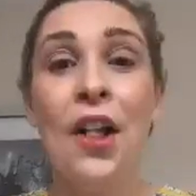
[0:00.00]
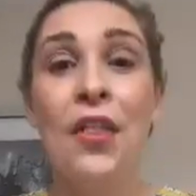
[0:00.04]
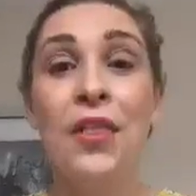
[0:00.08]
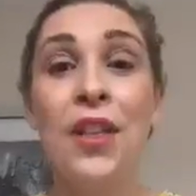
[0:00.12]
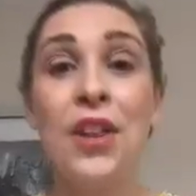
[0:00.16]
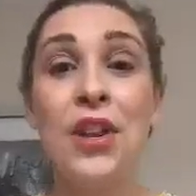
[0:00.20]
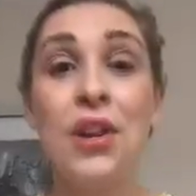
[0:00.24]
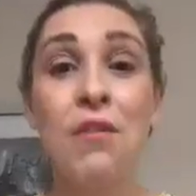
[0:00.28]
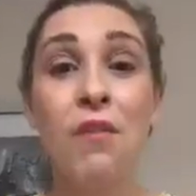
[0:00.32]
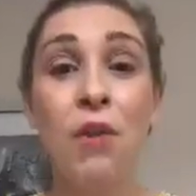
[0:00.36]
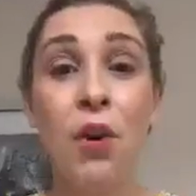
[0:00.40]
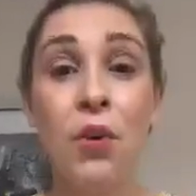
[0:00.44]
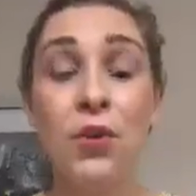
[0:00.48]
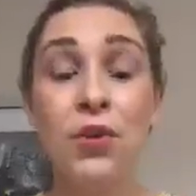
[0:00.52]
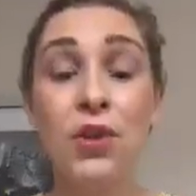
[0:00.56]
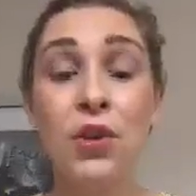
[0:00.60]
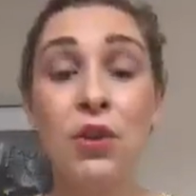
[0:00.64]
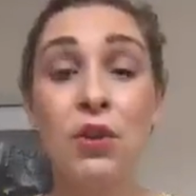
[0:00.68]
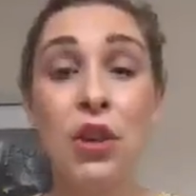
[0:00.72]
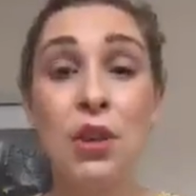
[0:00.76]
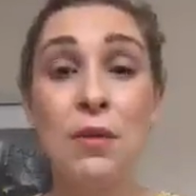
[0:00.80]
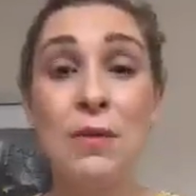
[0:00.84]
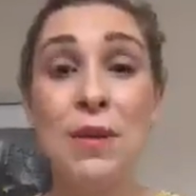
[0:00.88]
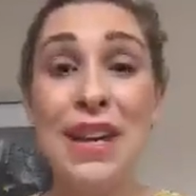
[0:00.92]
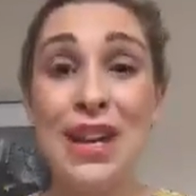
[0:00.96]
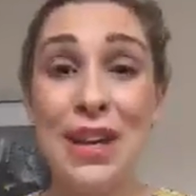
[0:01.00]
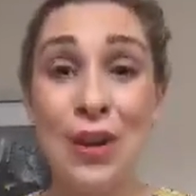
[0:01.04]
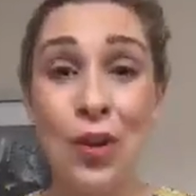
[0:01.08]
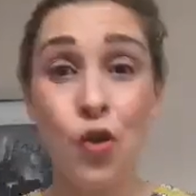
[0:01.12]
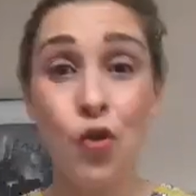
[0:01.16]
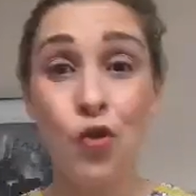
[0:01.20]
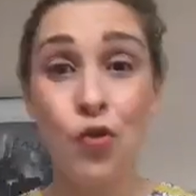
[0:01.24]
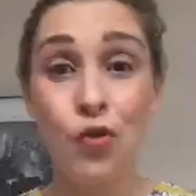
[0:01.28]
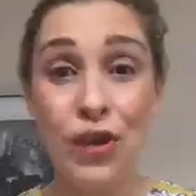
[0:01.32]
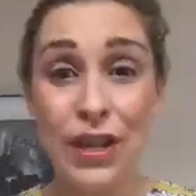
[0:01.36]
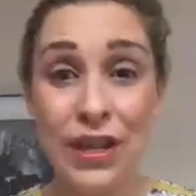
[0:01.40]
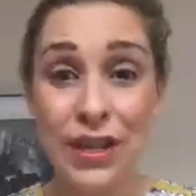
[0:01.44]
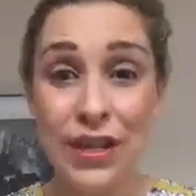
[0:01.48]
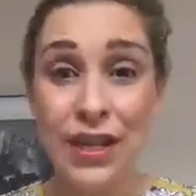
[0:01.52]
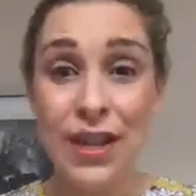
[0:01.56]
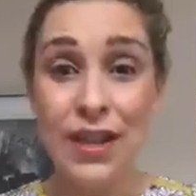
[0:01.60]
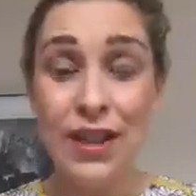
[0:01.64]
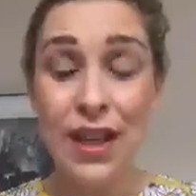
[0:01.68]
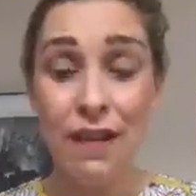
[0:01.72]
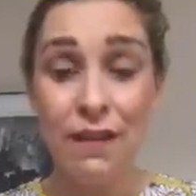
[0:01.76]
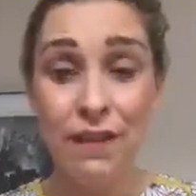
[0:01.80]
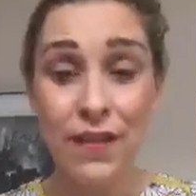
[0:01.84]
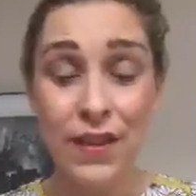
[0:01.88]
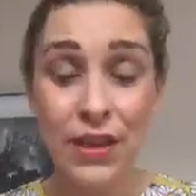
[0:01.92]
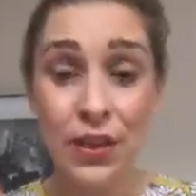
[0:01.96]
then you're also going to be increasing
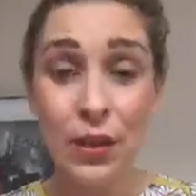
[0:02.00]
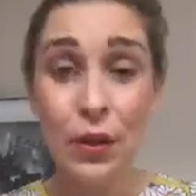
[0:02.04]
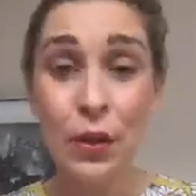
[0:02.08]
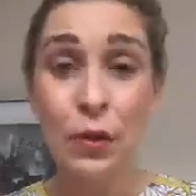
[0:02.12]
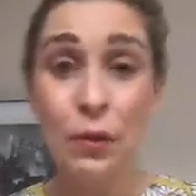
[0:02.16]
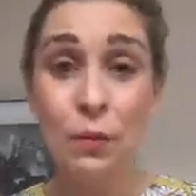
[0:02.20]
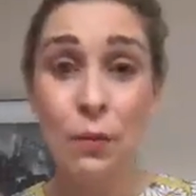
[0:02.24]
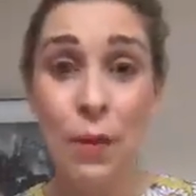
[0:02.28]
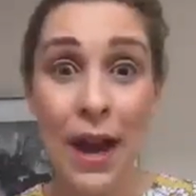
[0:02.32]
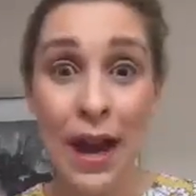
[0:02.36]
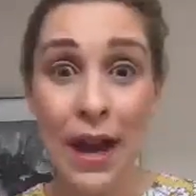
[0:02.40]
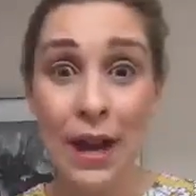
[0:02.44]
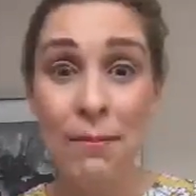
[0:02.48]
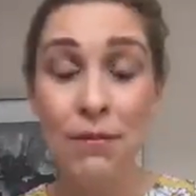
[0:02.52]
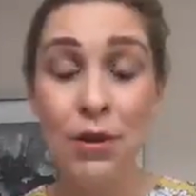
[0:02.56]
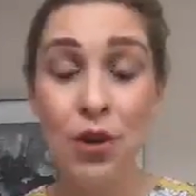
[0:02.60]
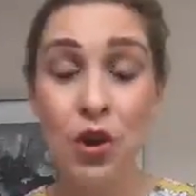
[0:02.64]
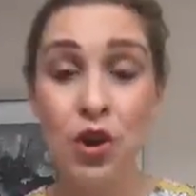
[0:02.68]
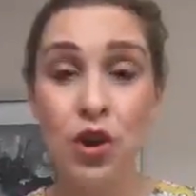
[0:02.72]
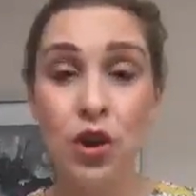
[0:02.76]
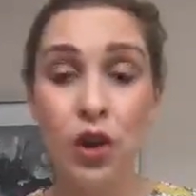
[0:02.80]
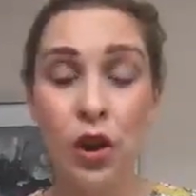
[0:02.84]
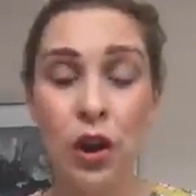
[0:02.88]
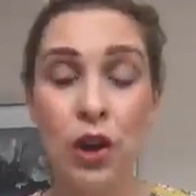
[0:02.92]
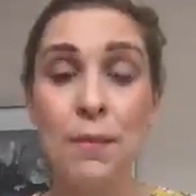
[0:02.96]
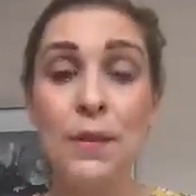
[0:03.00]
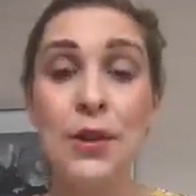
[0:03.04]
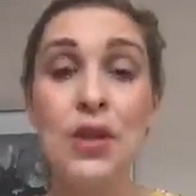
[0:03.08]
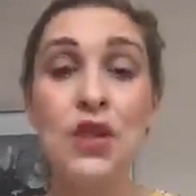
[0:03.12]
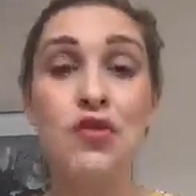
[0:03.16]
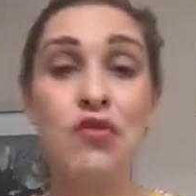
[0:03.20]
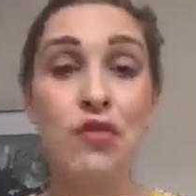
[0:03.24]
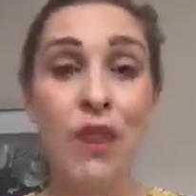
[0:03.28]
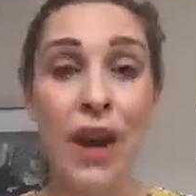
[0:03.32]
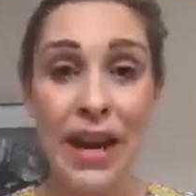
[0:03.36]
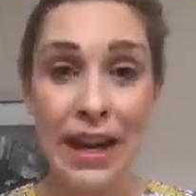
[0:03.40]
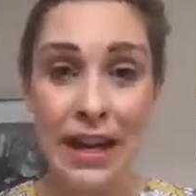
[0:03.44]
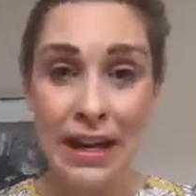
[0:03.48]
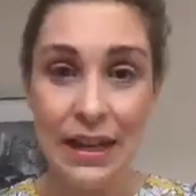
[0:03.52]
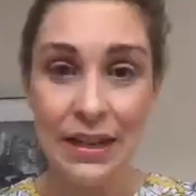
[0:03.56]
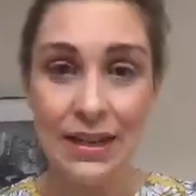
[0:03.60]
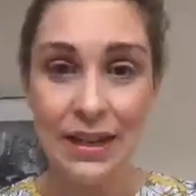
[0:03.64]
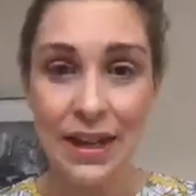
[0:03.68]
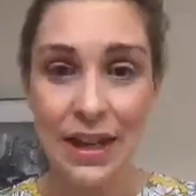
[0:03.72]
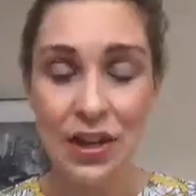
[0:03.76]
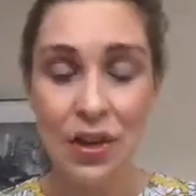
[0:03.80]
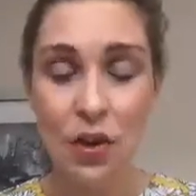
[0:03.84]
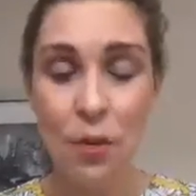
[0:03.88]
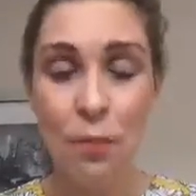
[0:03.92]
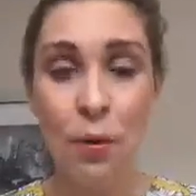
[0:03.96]
that physical pain, because you're going to be
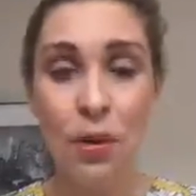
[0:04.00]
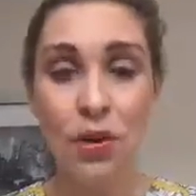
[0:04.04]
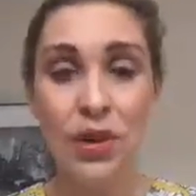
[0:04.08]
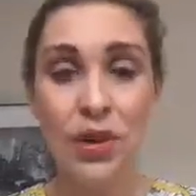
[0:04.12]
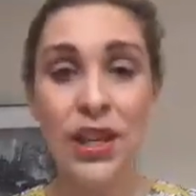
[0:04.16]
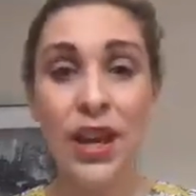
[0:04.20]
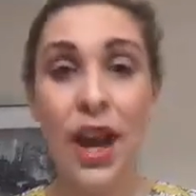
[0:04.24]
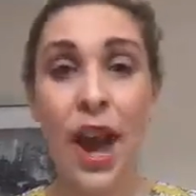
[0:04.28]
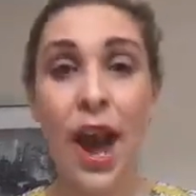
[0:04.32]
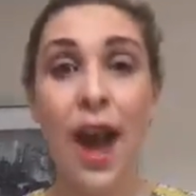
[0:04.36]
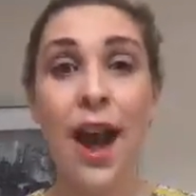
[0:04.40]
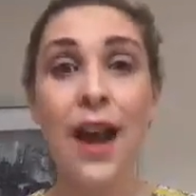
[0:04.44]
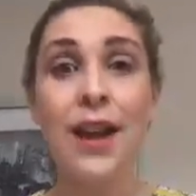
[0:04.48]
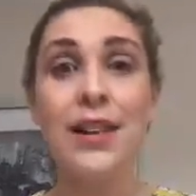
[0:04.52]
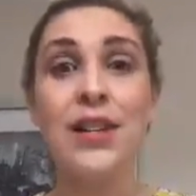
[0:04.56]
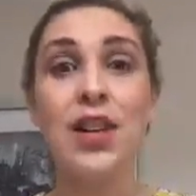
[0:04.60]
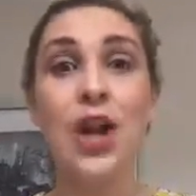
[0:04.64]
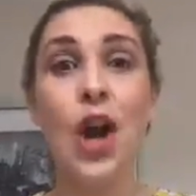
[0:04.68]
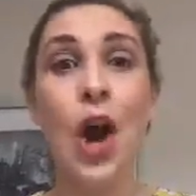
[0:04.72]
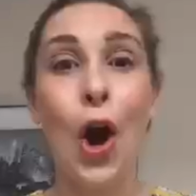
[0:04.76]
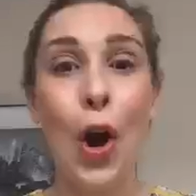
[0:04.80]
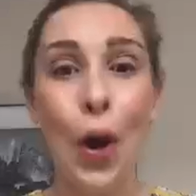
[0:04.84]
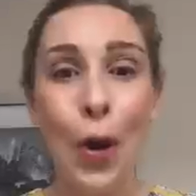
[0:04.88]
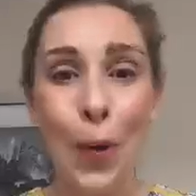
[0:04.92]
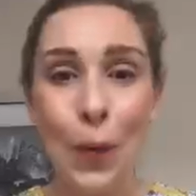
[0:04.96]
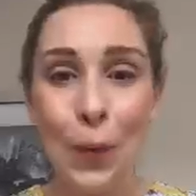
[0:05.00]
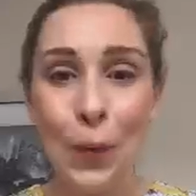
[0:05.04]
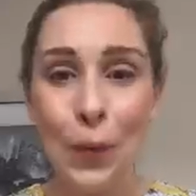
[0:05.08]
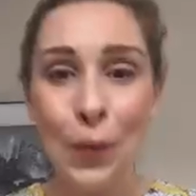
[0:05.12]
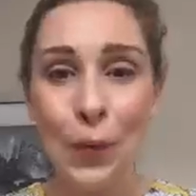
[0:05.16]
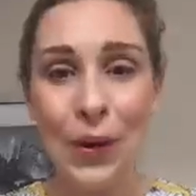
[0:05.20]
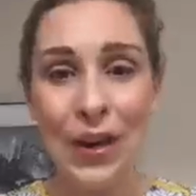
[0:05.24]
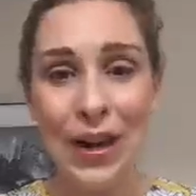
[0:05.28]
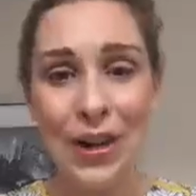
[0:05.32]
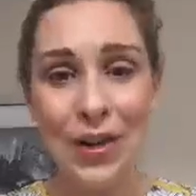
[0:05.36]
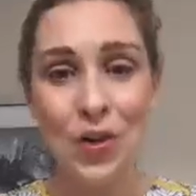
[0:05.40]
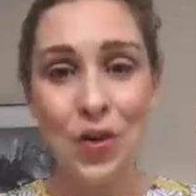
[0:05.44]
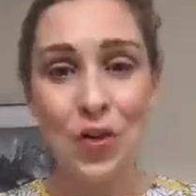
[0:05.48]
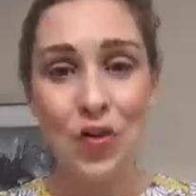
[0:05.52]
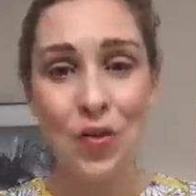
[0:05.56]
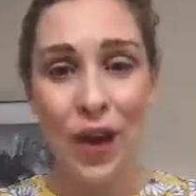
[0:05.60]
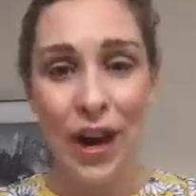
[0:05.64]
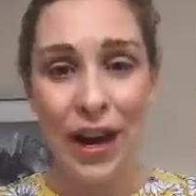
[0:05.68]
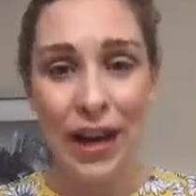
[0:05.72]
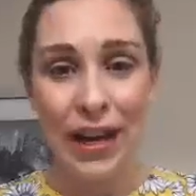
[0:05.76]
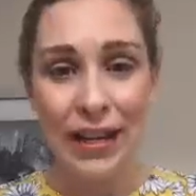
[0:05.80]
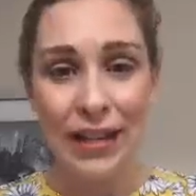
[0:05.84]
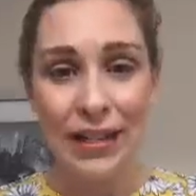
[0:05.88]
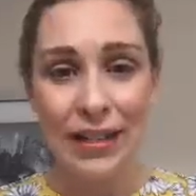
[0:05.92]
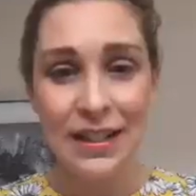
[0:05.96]
drained, and your body can't cope when it's
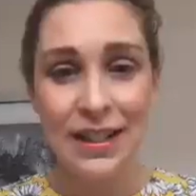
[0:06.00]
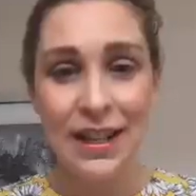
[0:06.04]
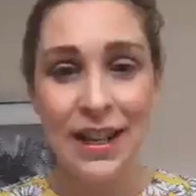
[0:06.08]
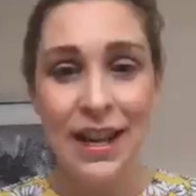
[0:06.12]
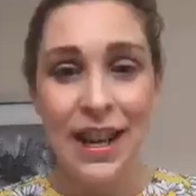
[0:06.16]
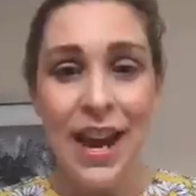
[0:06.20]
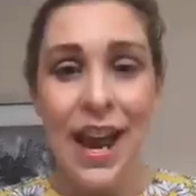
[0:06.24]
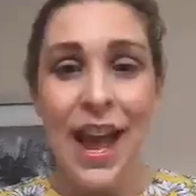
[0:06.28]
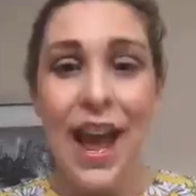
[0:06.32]
drained.